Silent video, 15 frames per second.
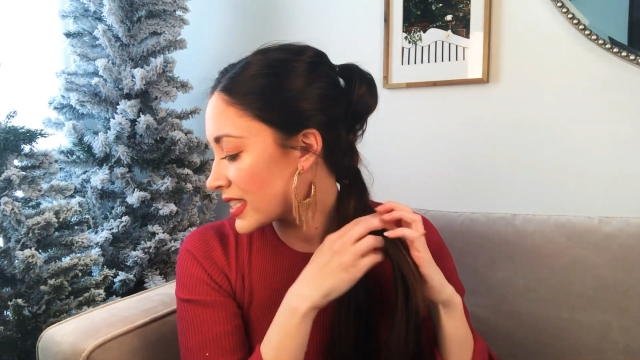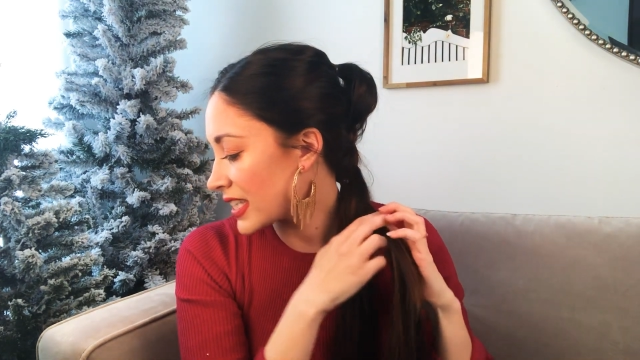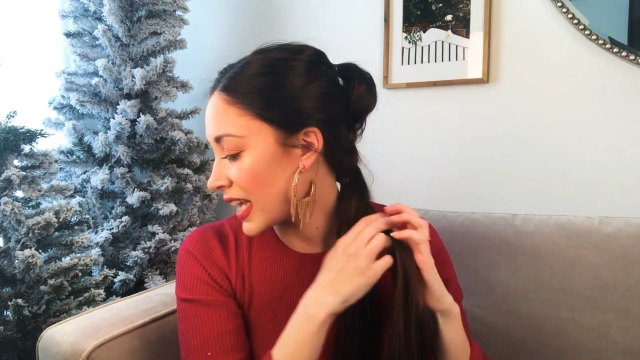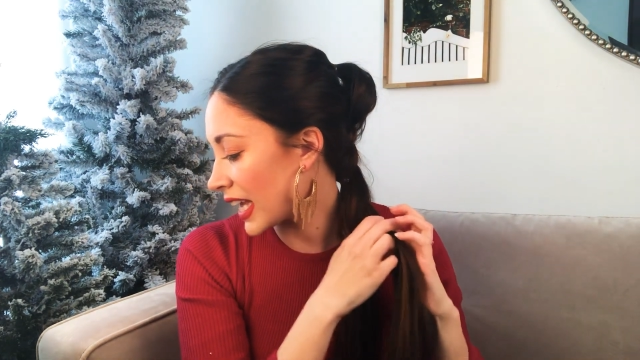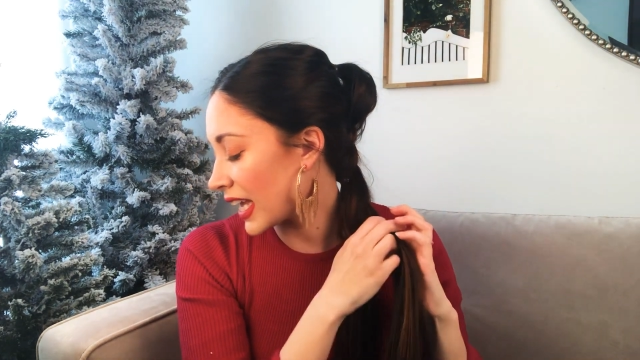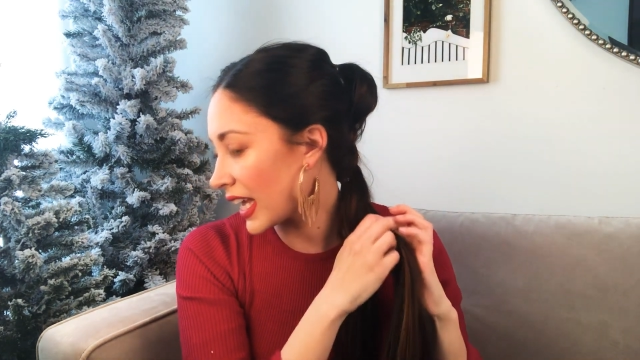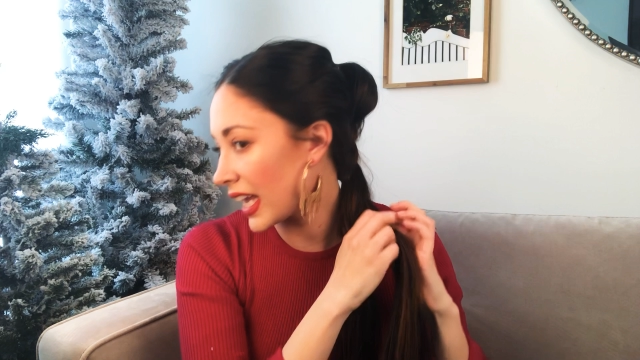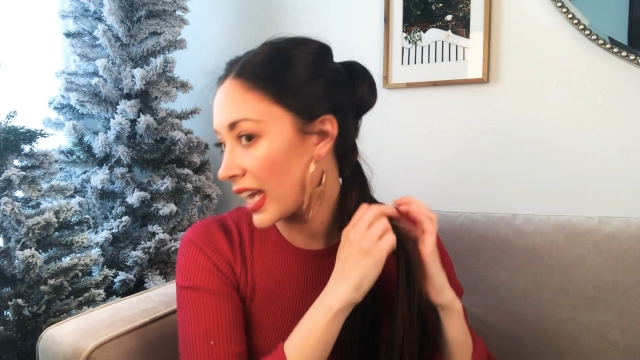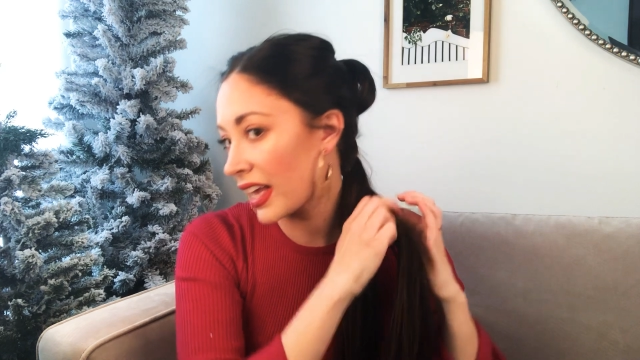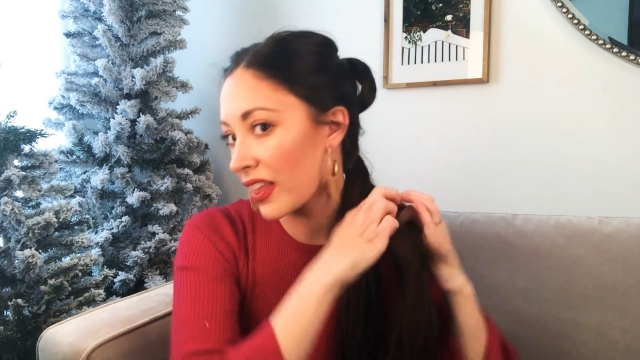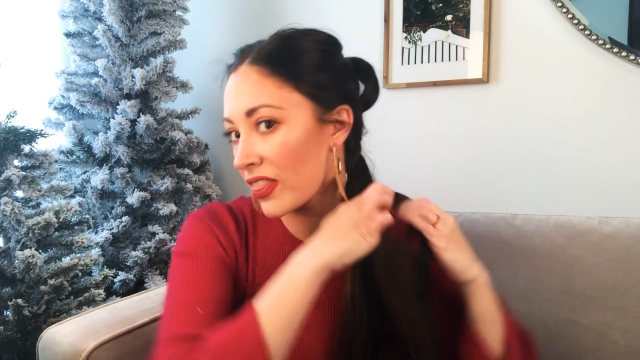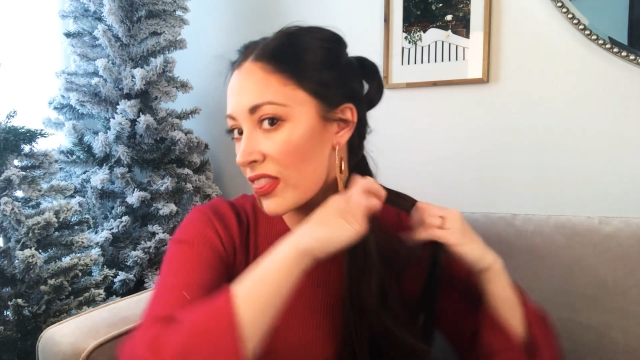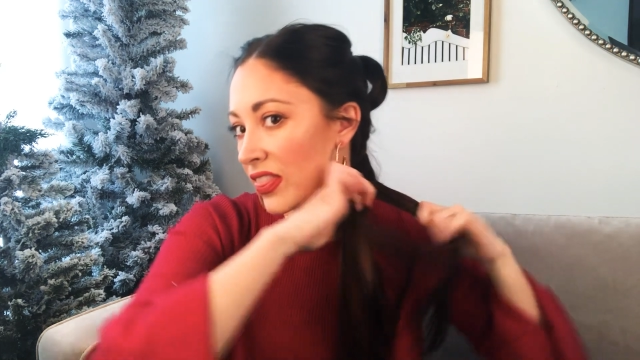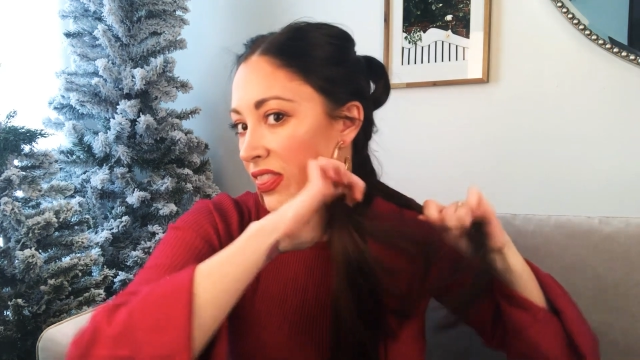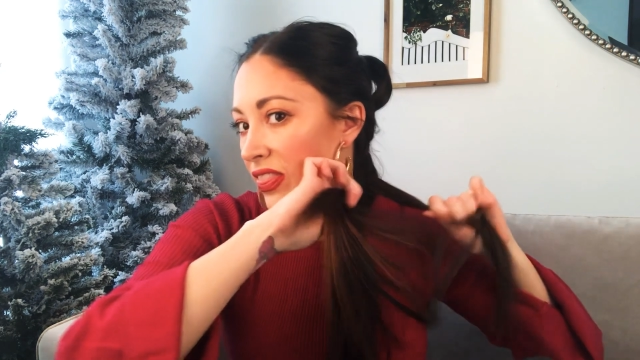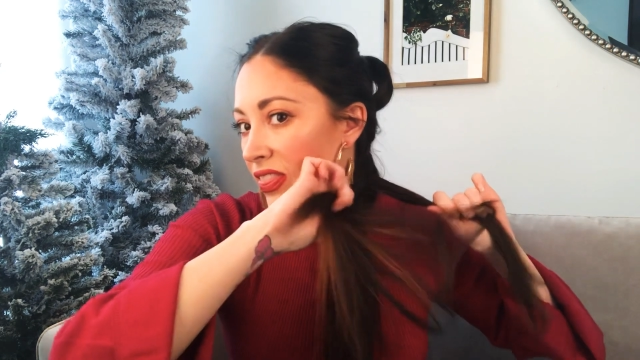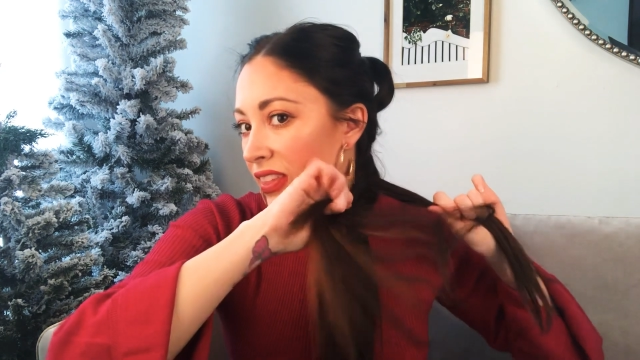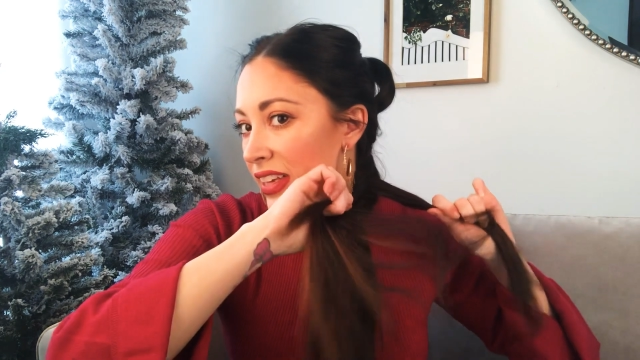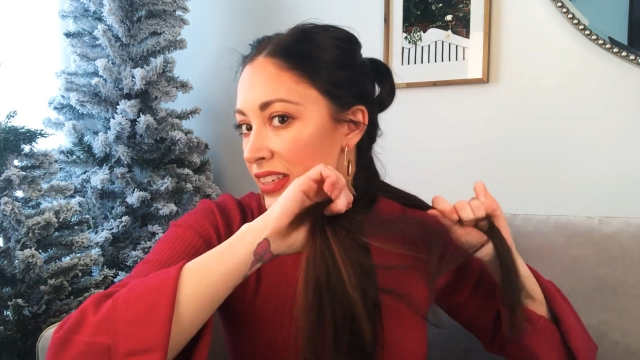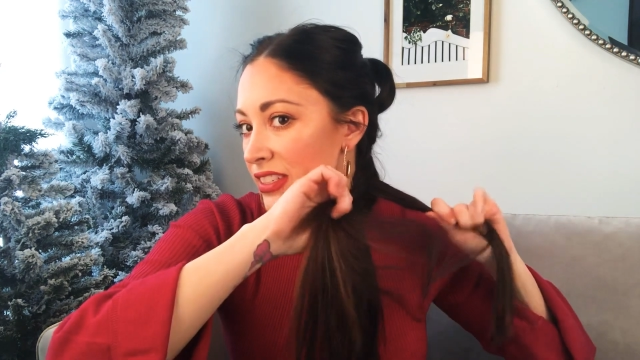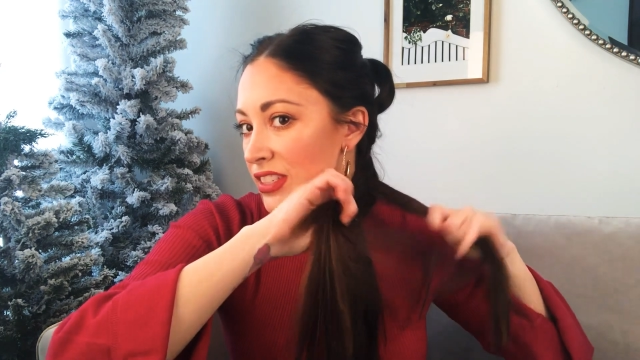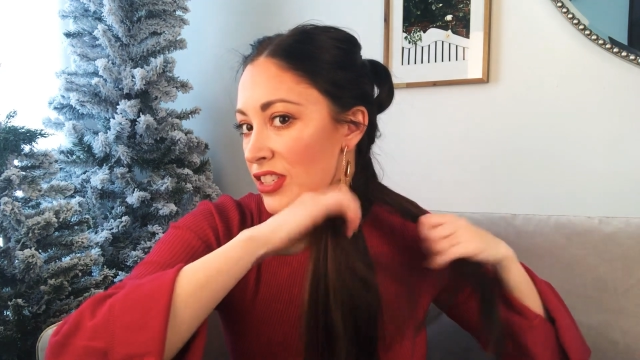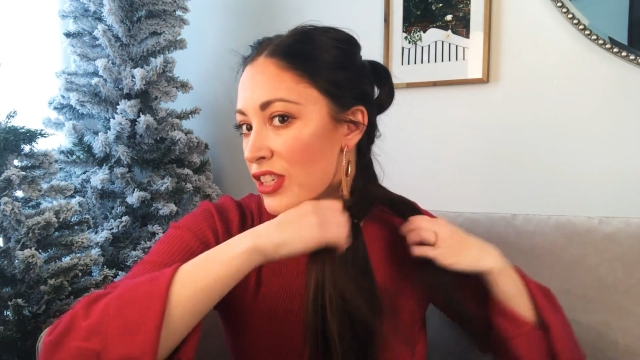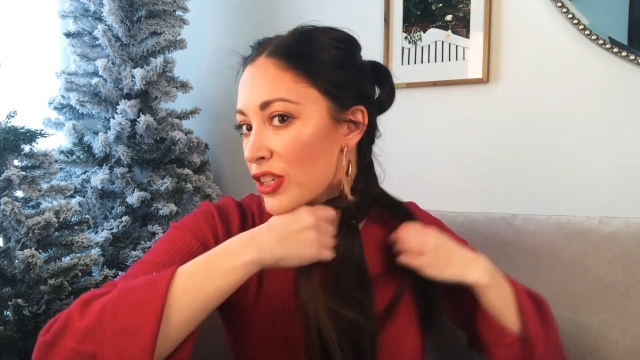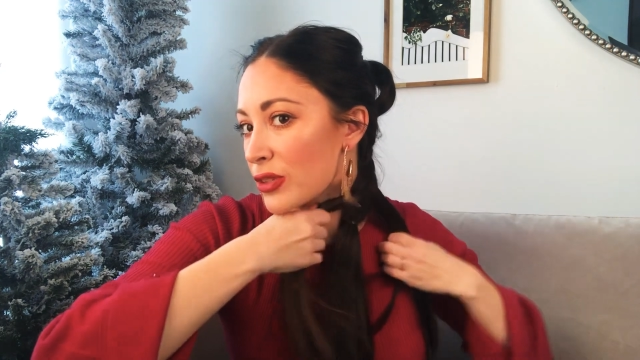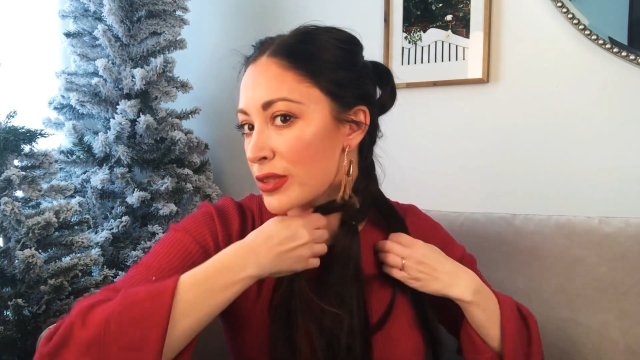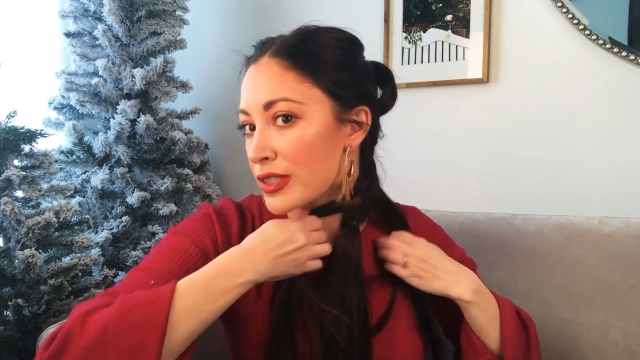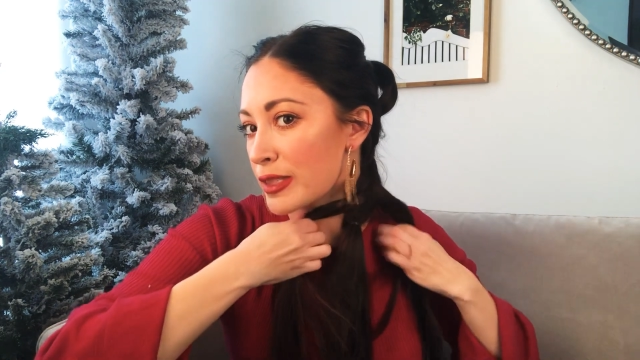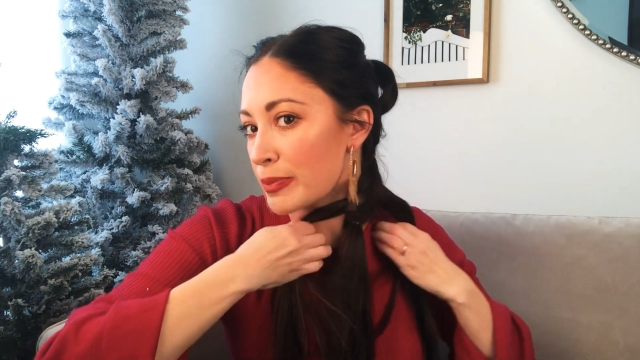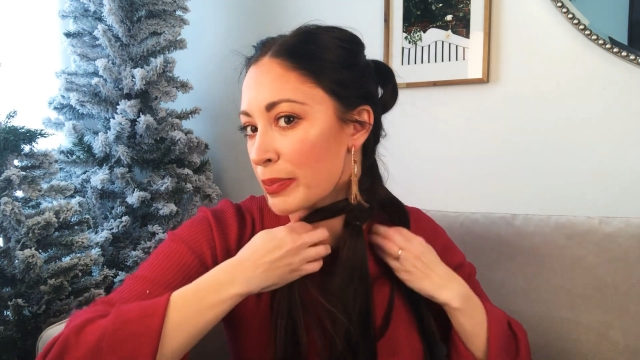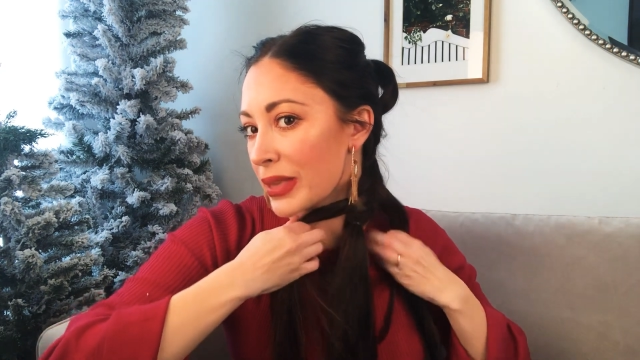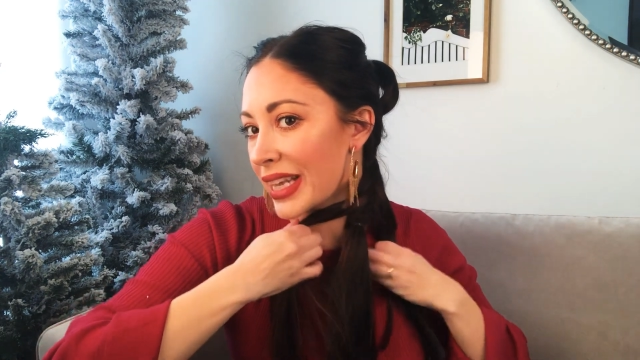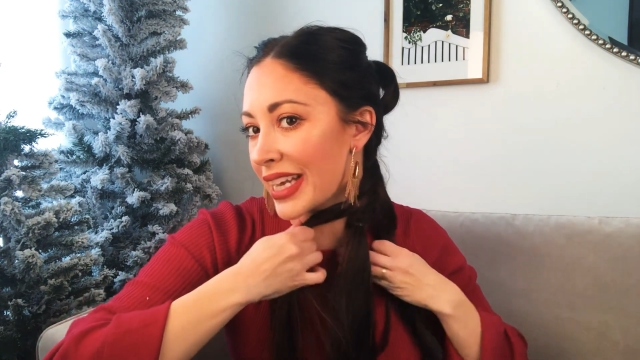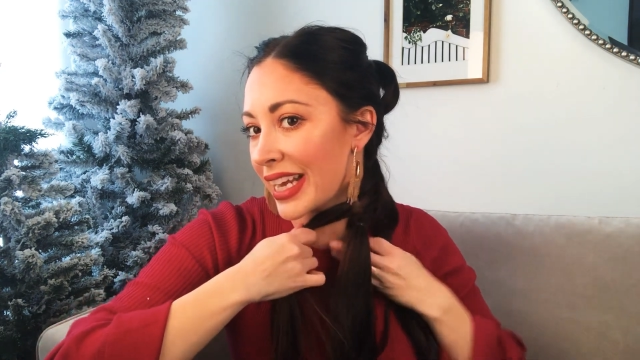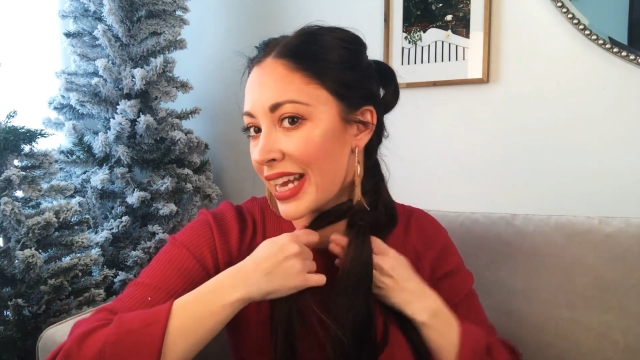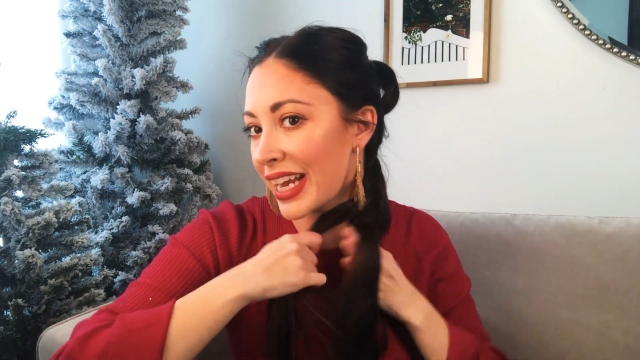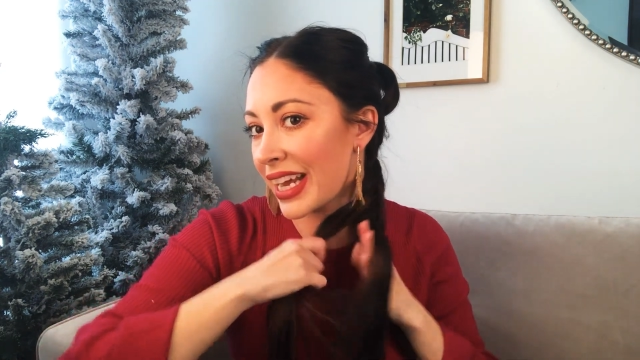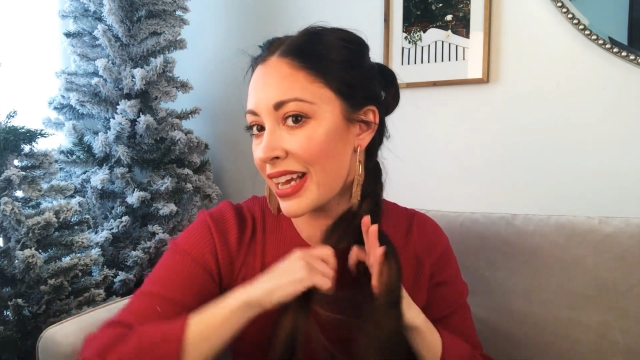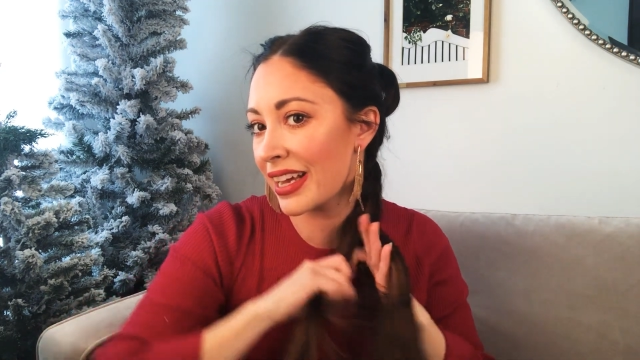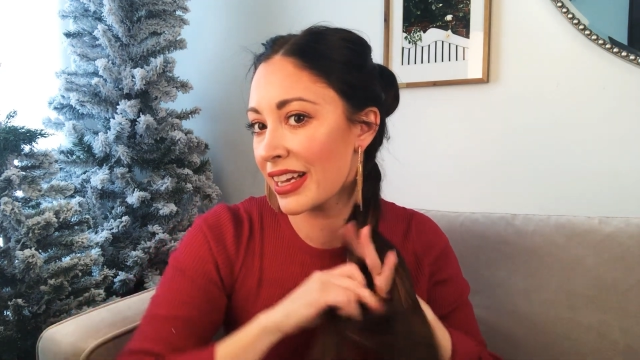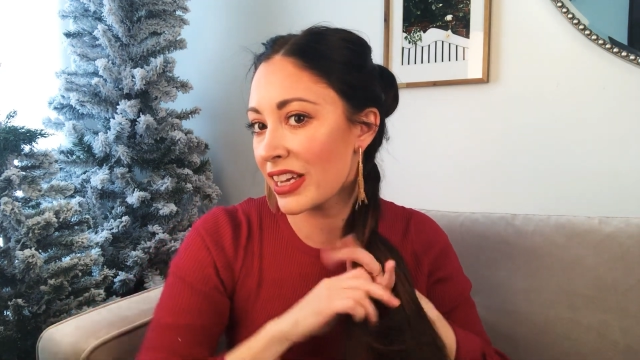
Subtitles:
Taking these two, splitting,